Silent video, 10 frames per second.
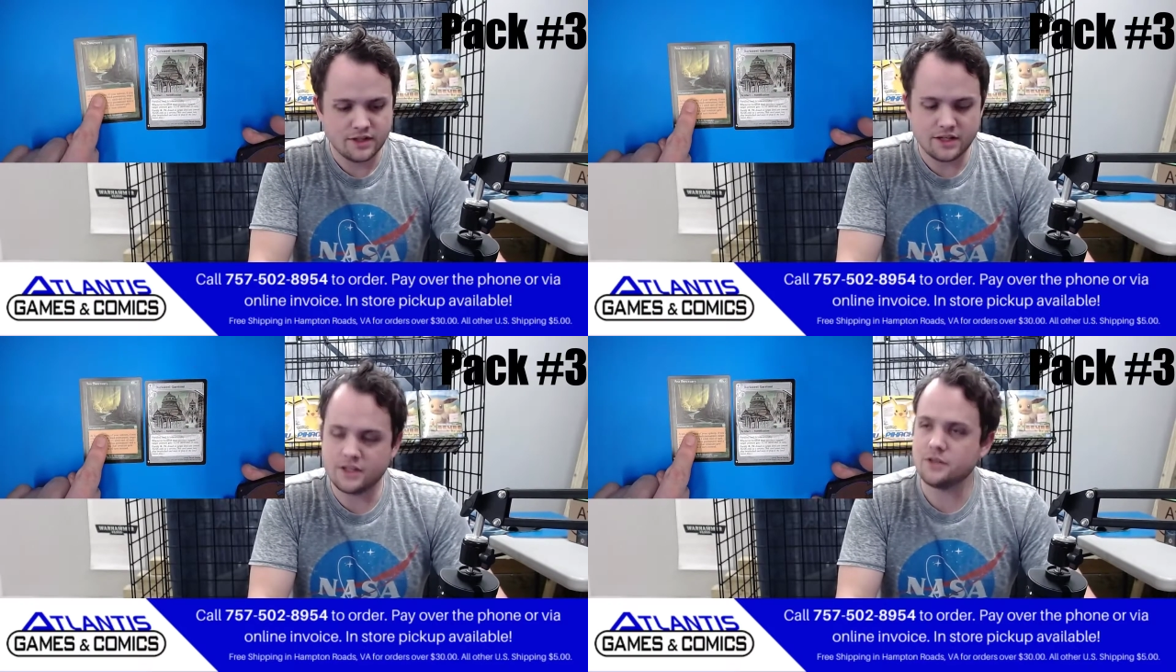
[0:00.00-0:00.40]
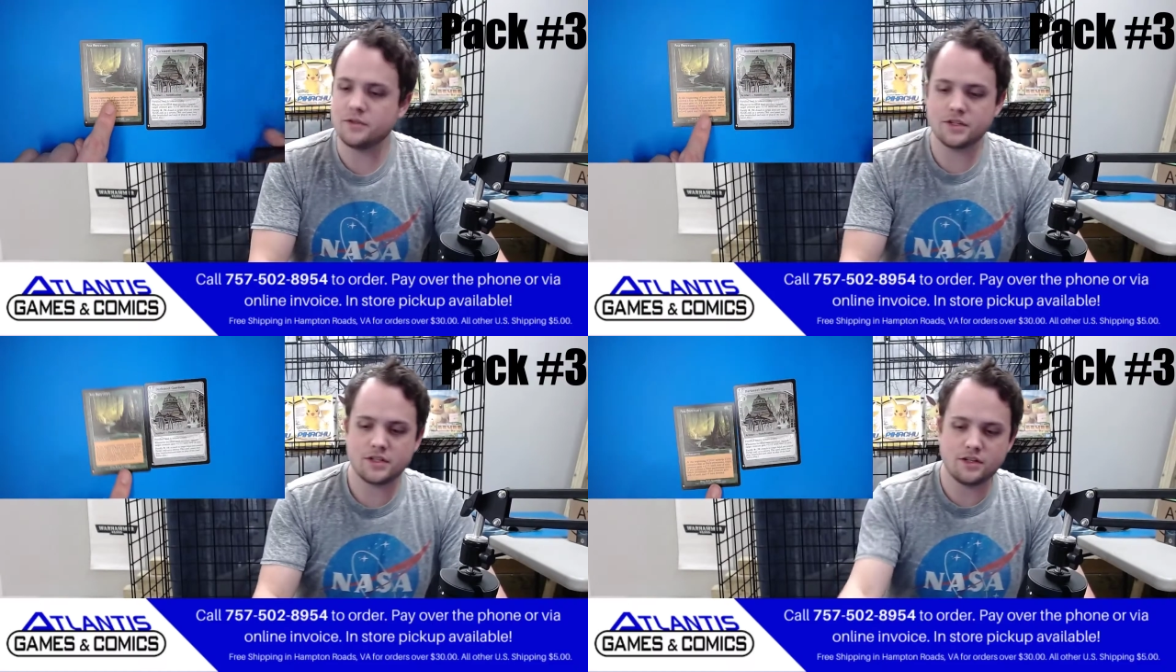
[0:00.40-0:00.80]
it
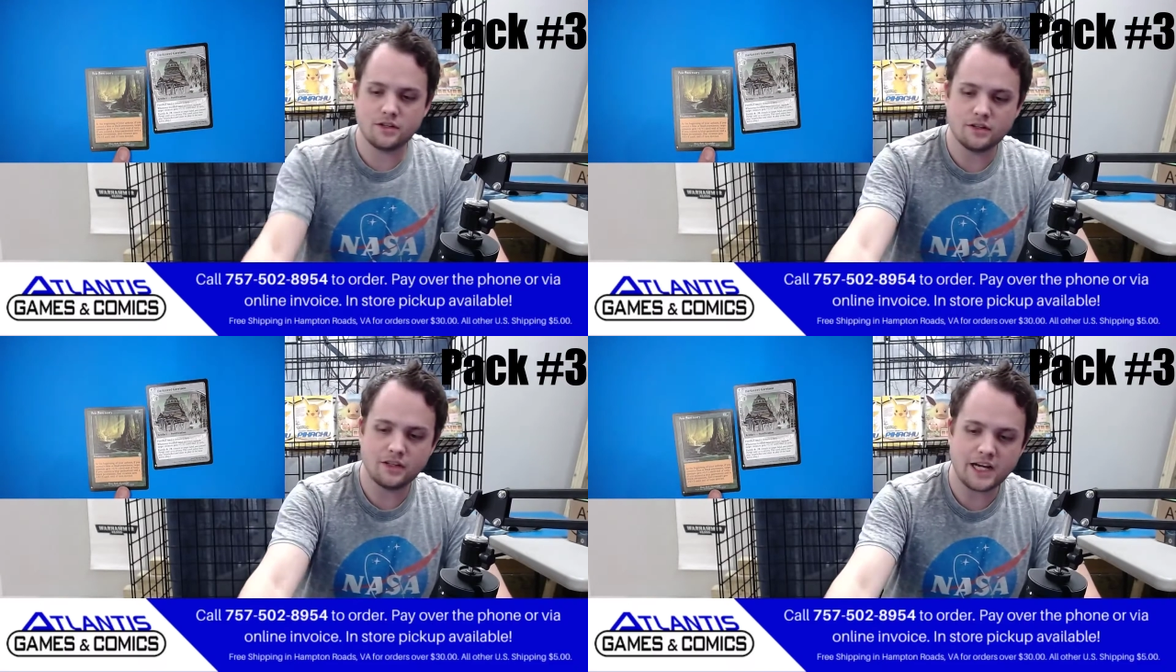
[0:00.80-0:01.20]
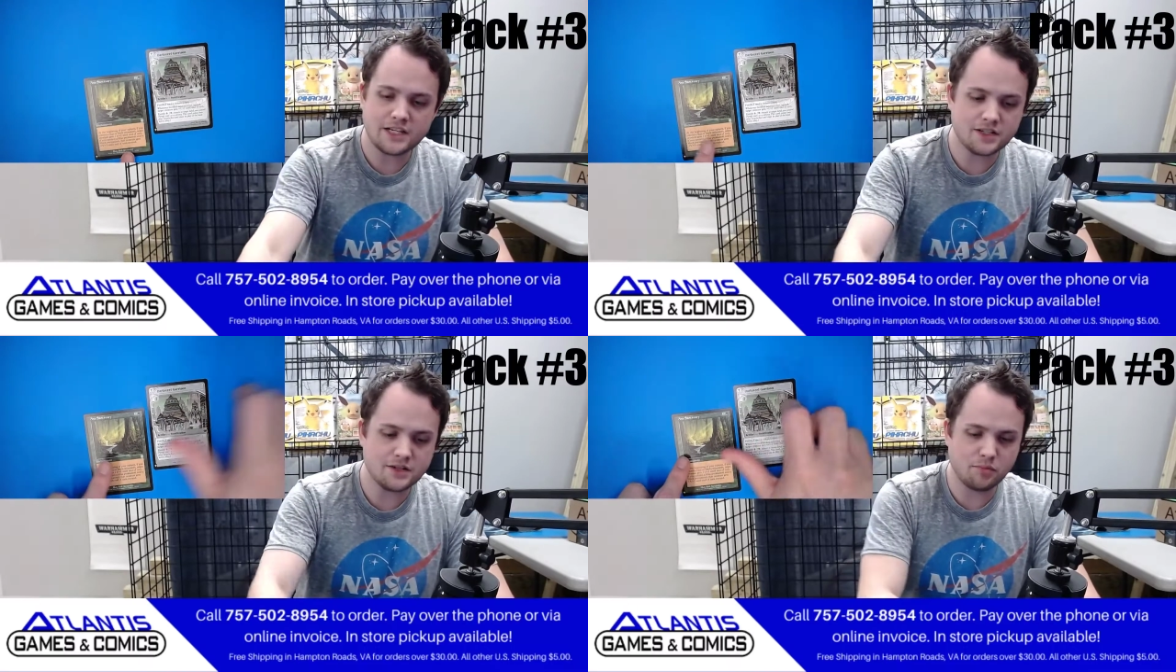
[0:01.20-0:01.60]
uses the
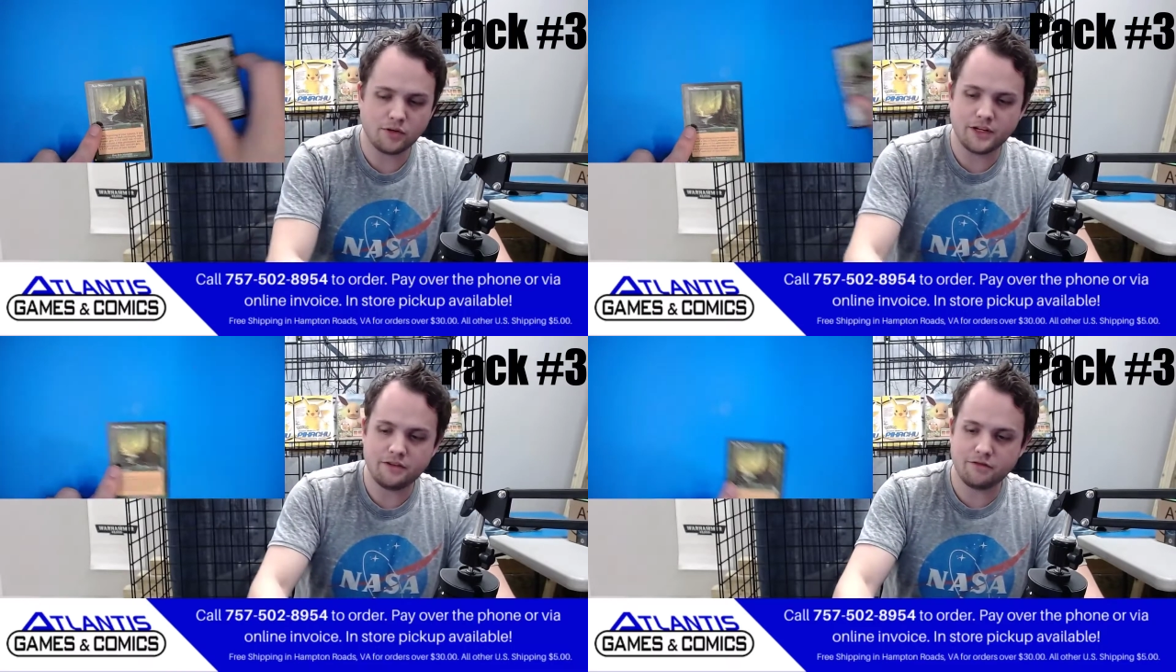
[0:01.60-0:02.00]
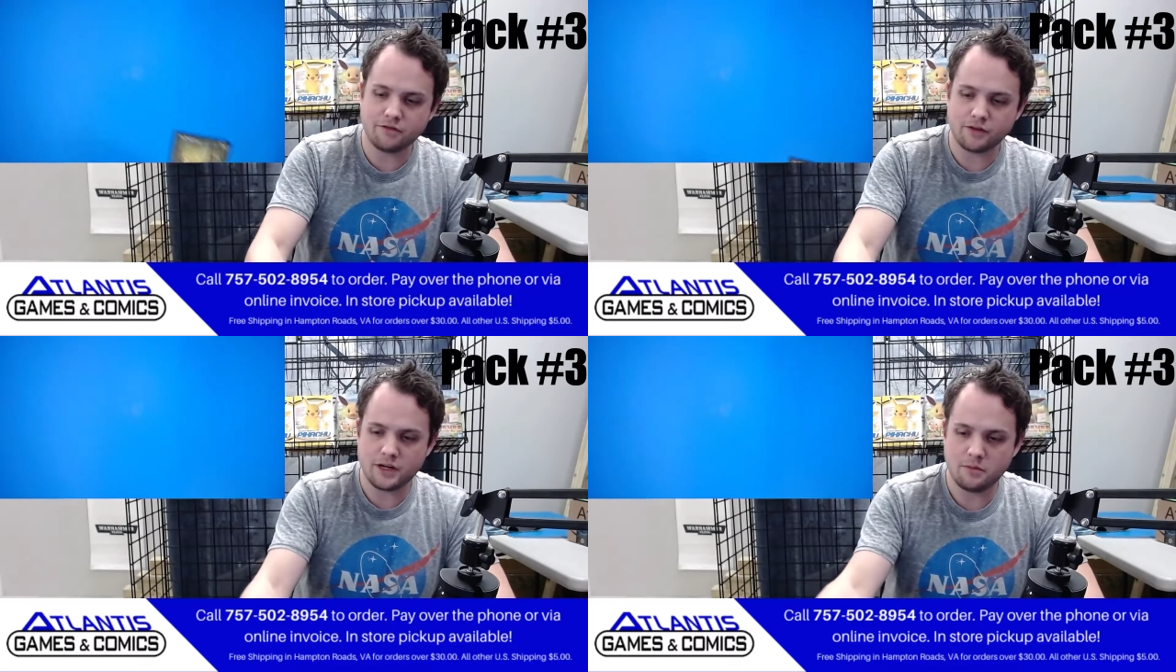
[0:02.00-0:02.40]
last printed
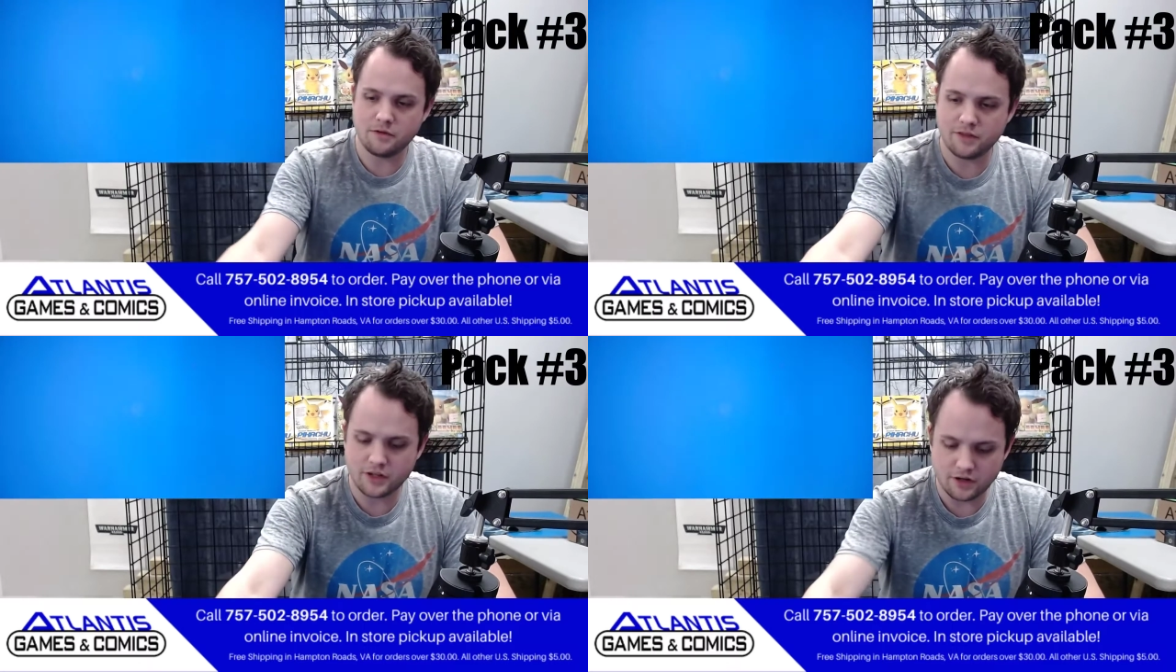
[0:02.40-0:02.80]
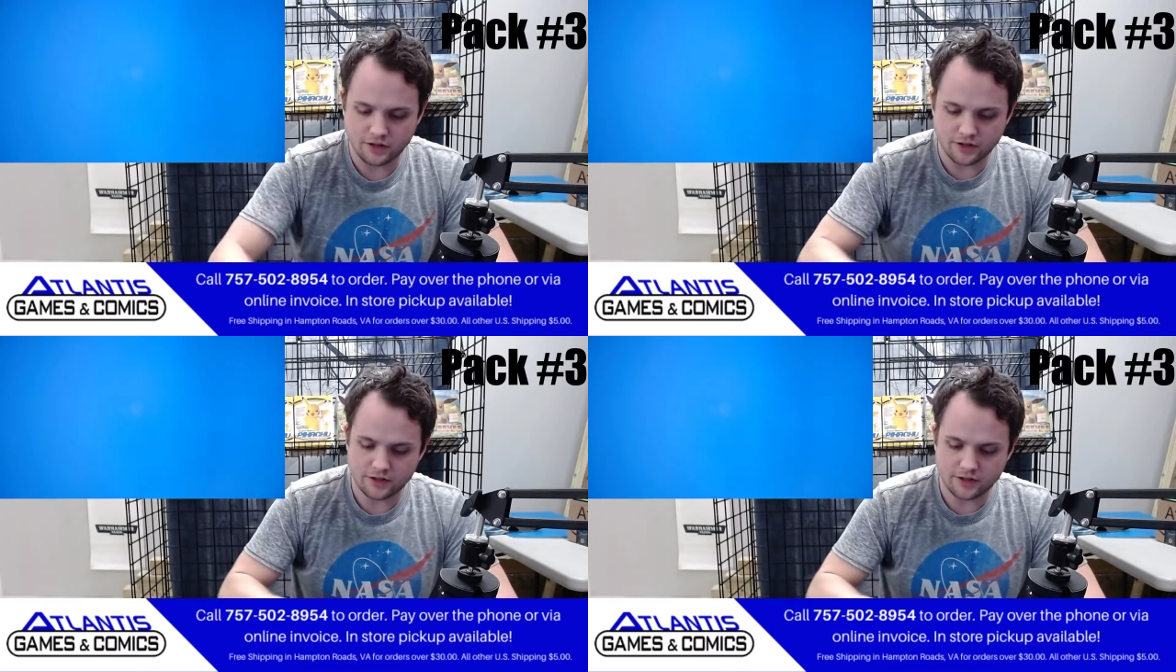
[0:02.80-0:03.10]
frame of the card.